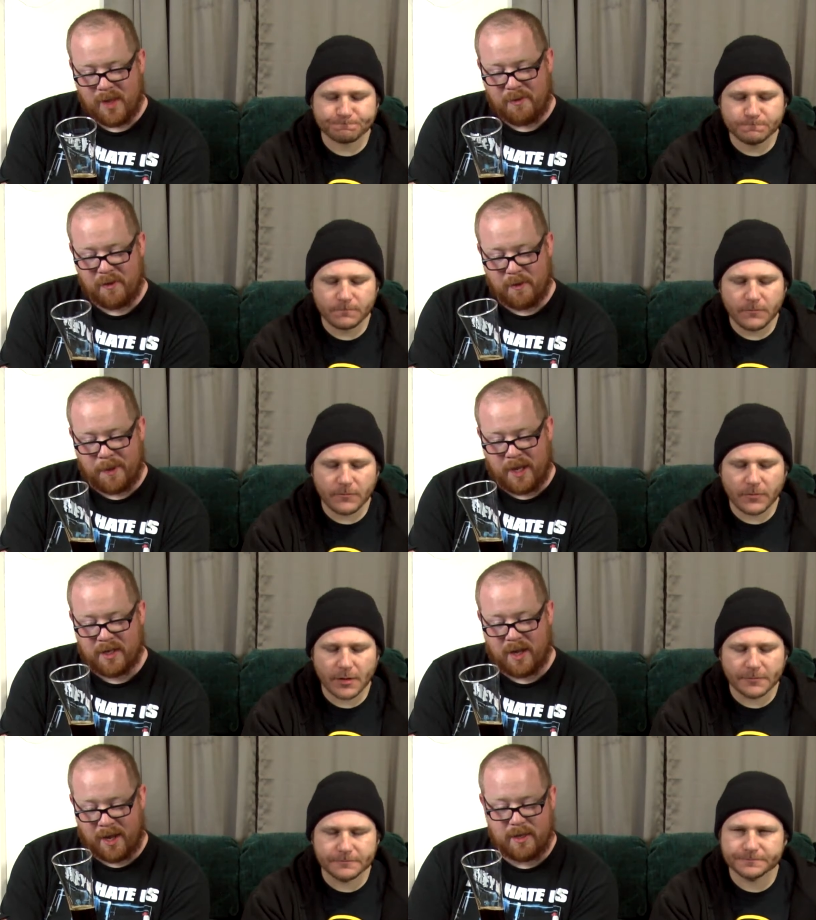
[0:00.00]
Speaker 1: I think the
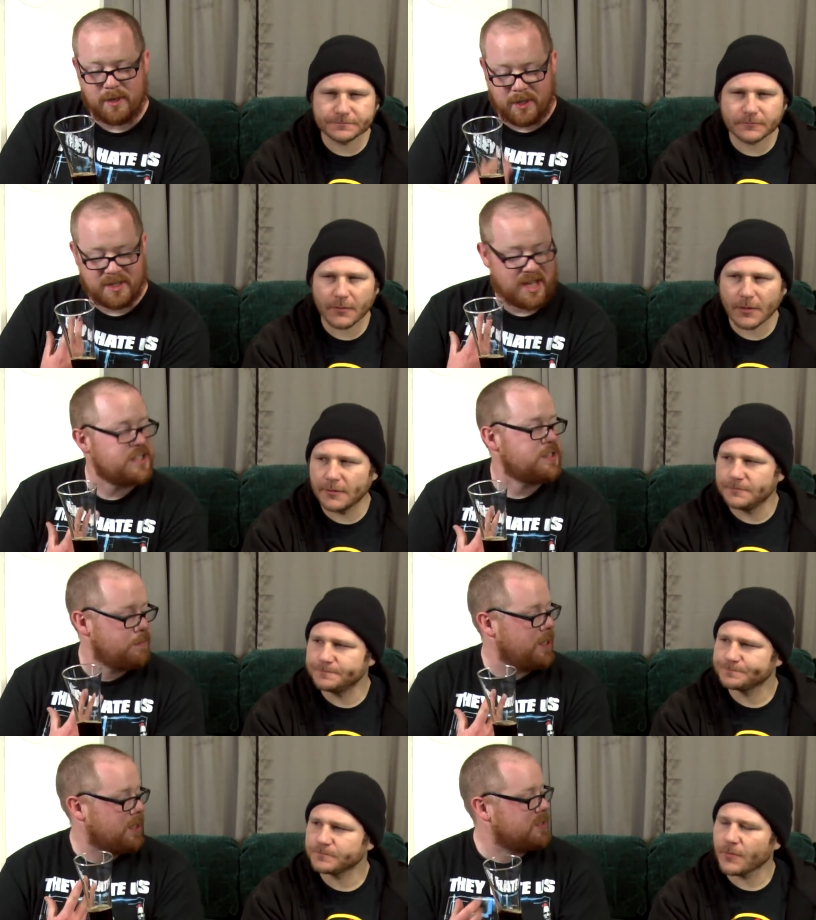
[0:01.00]
peanut, I, you can taste the
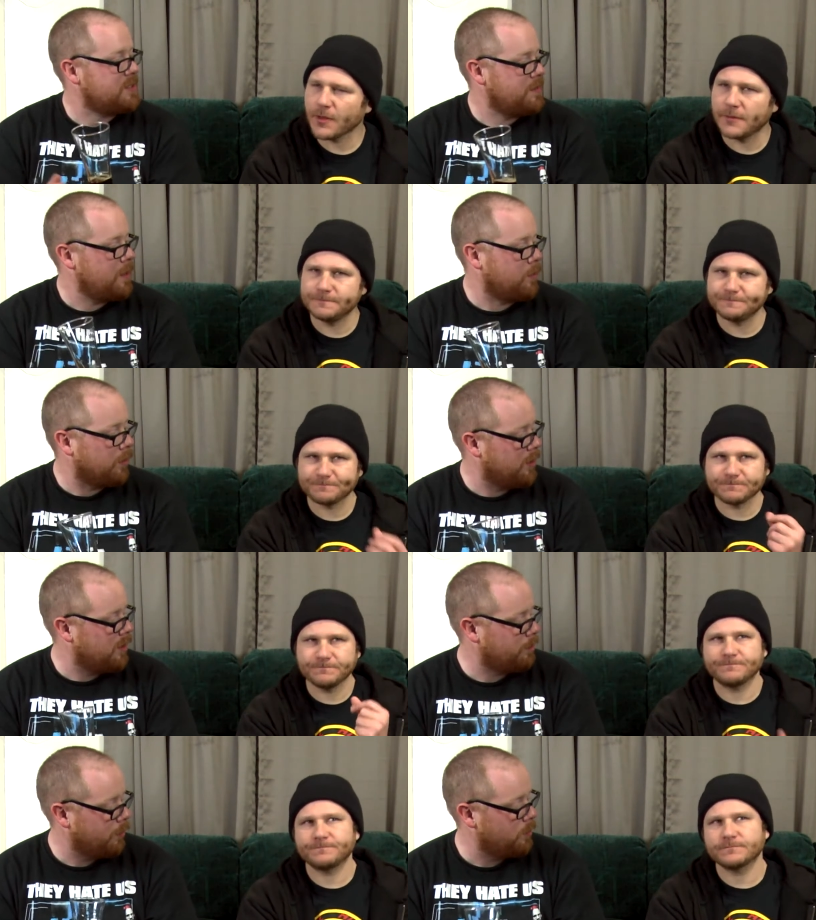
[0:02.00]
peanuts that they were
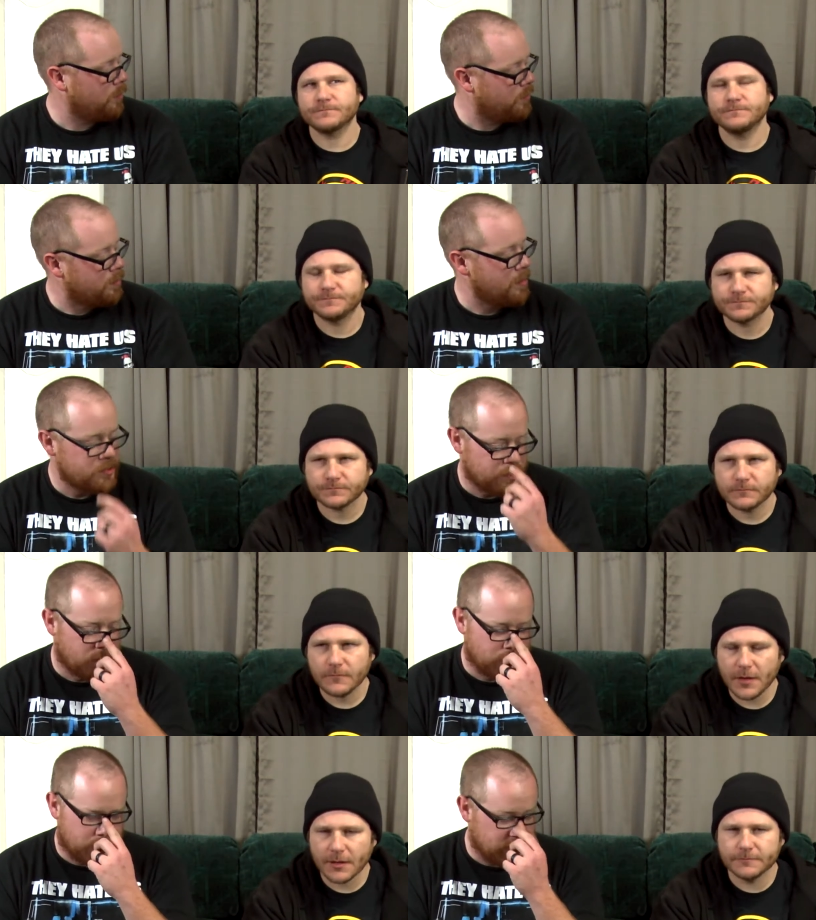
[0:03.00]
uh, brewed with a little bit
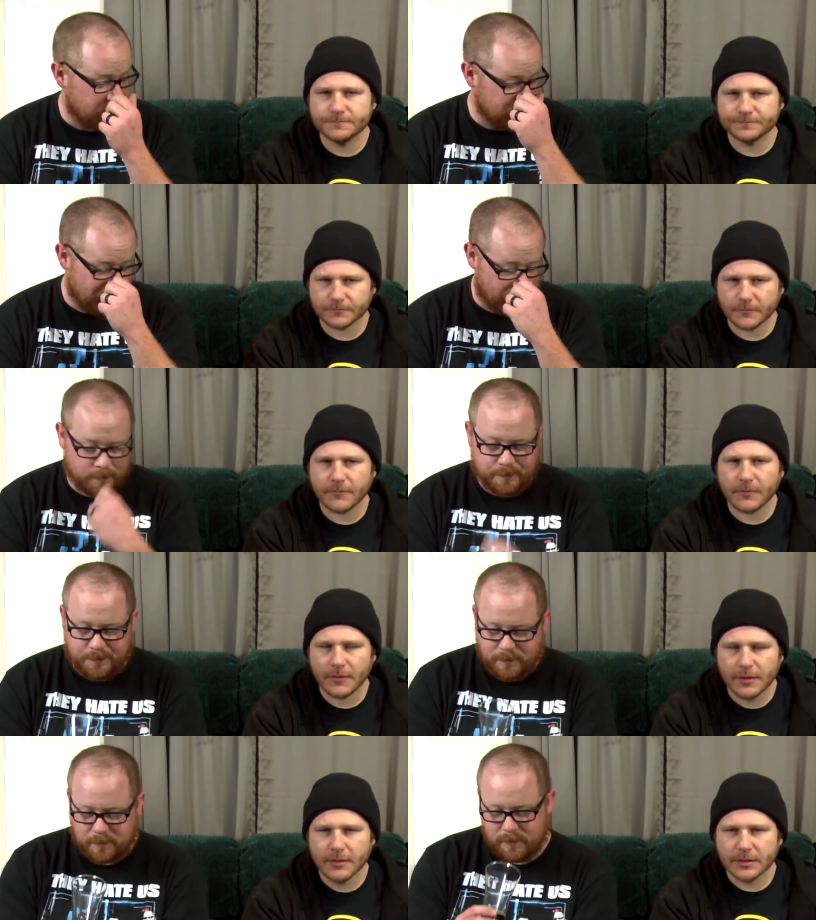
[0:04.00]
stronger than you can smell them.
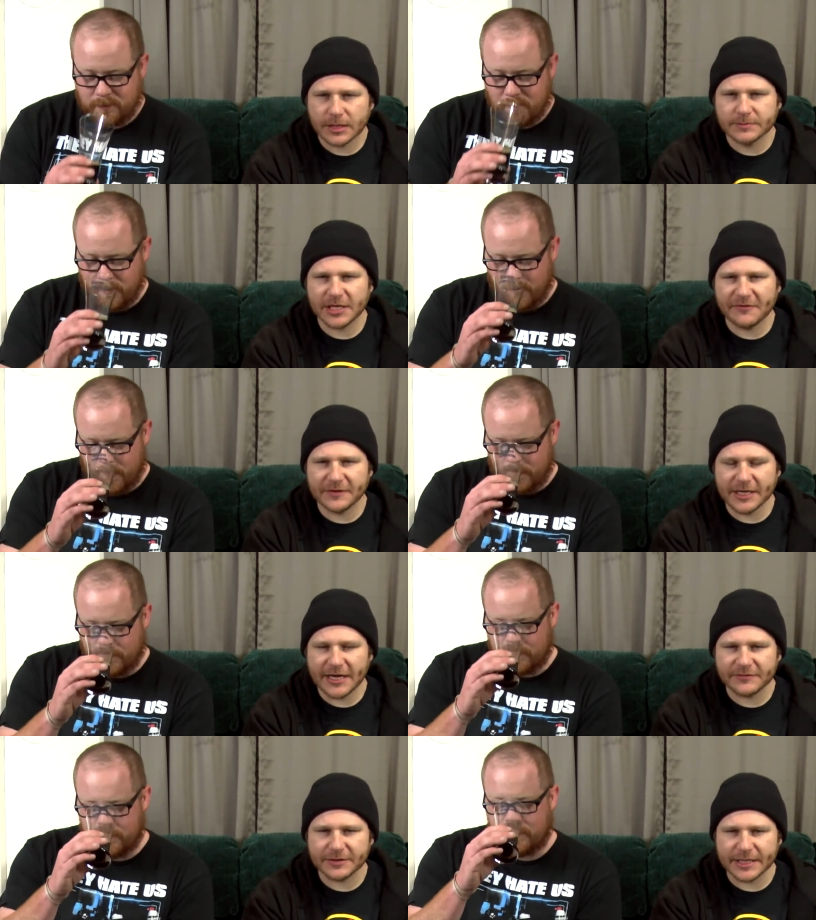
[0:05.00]
Speaker 2: Comes off in the
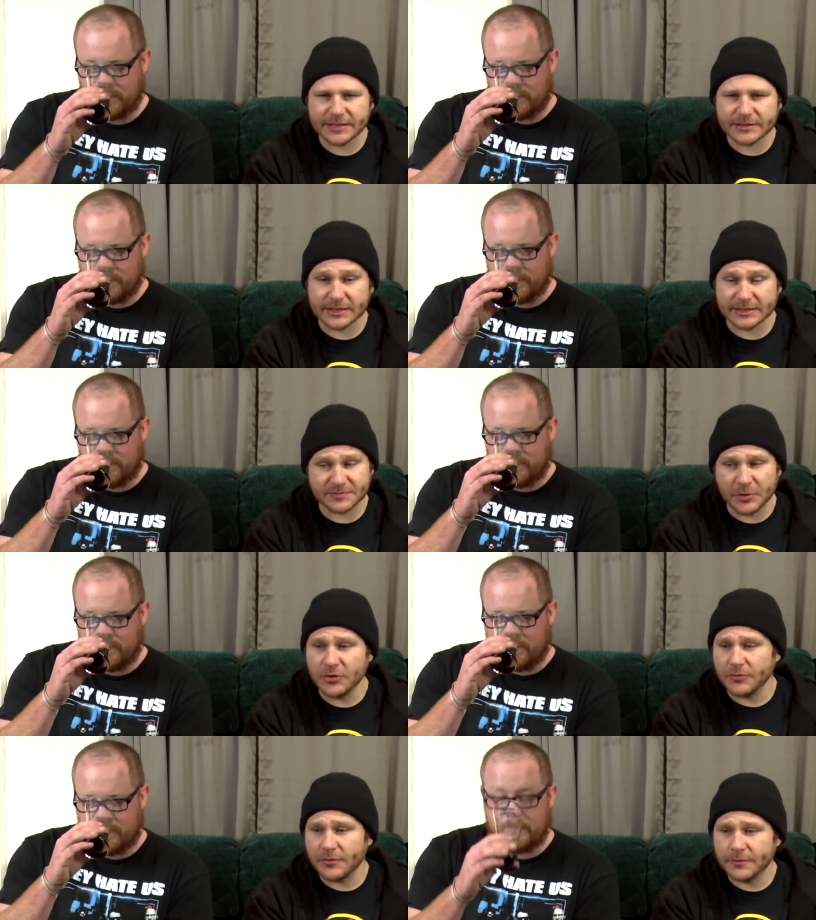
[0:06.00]
aftertaste. It's
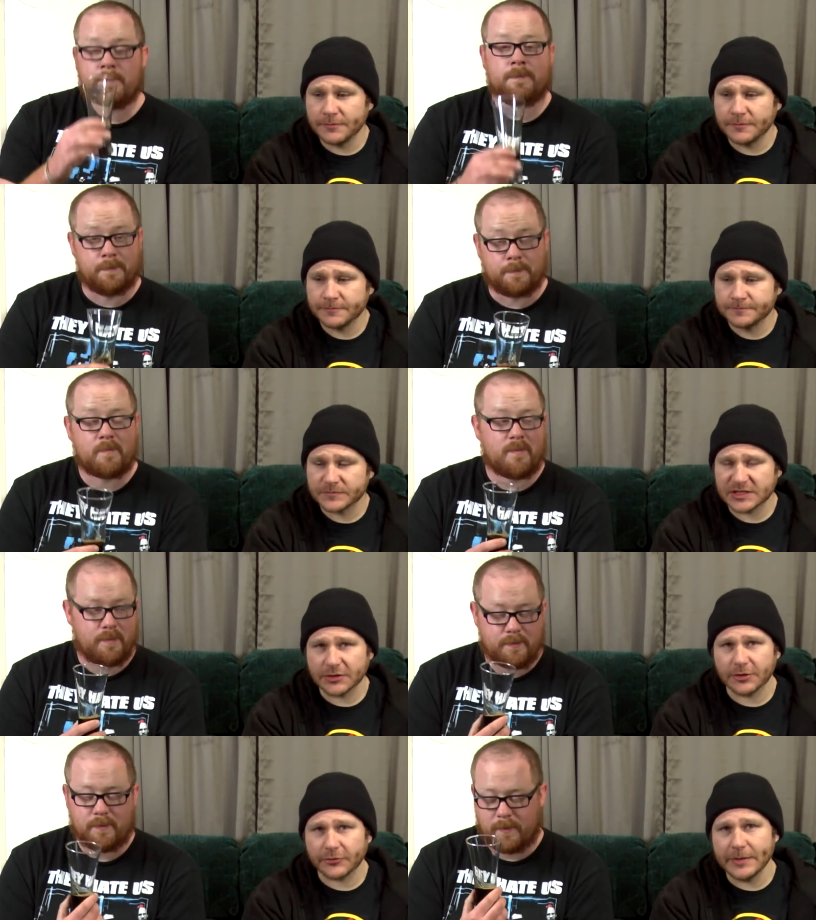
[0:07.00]
smooth. Mm-hmm.
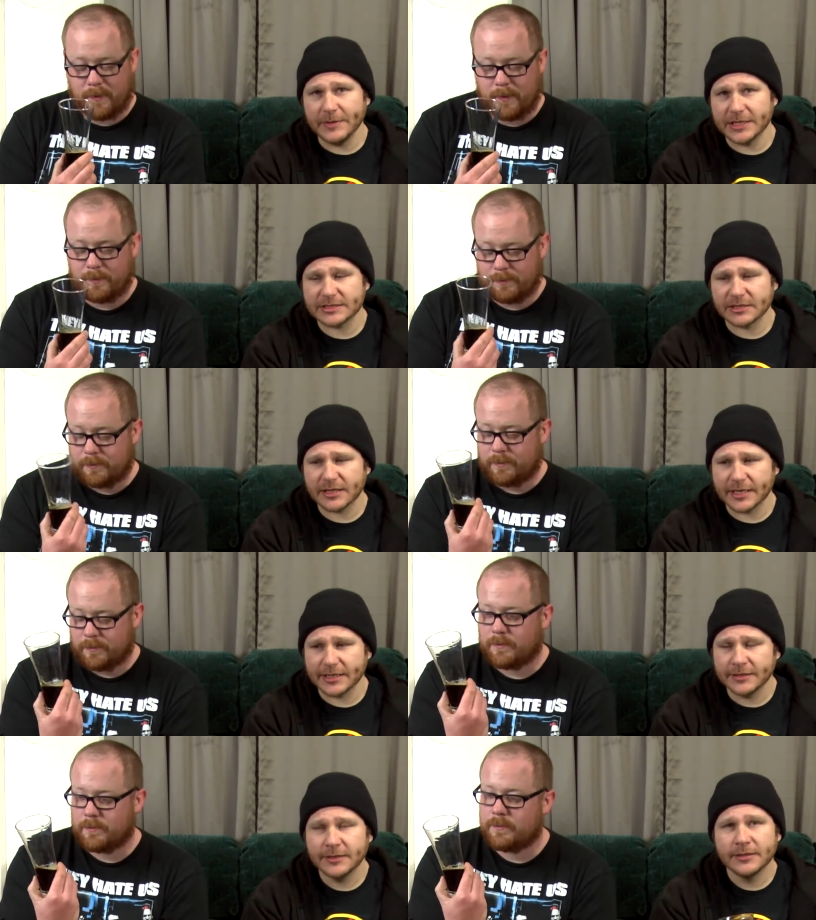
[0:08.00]
So the creaminess that
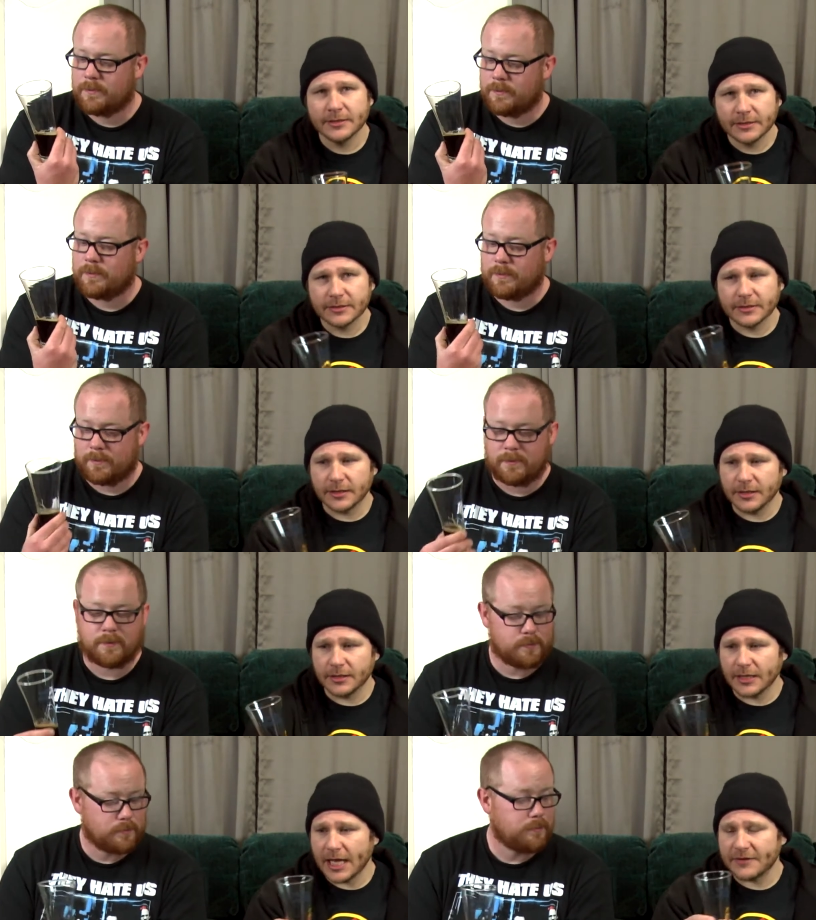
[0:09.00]
they
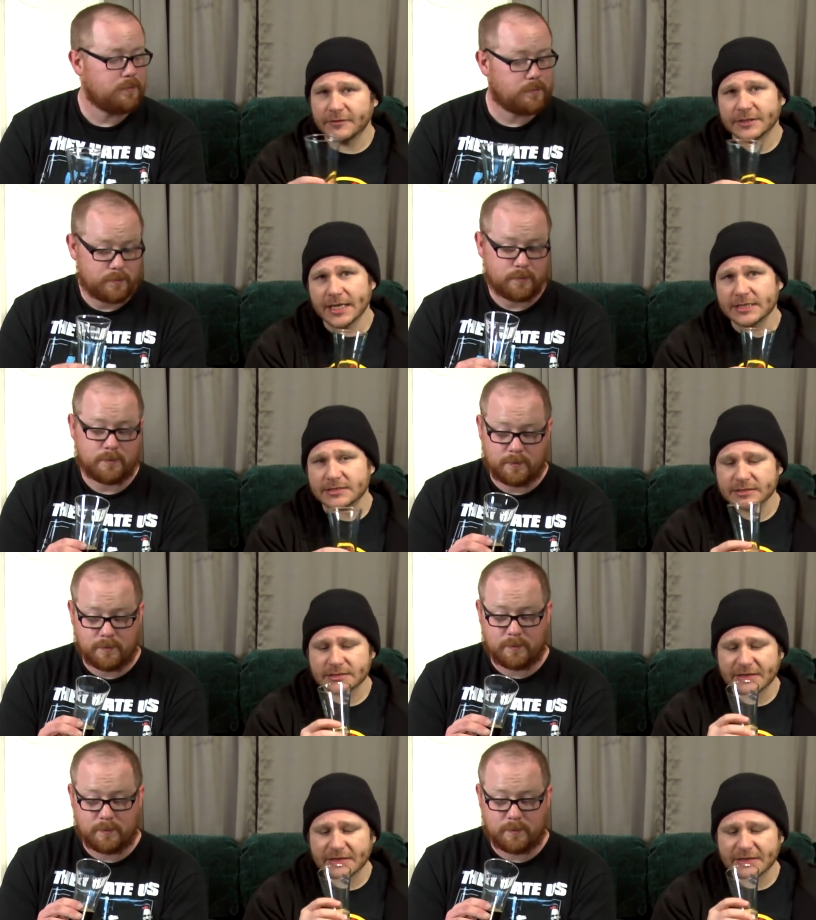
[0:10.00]
uh, advertise is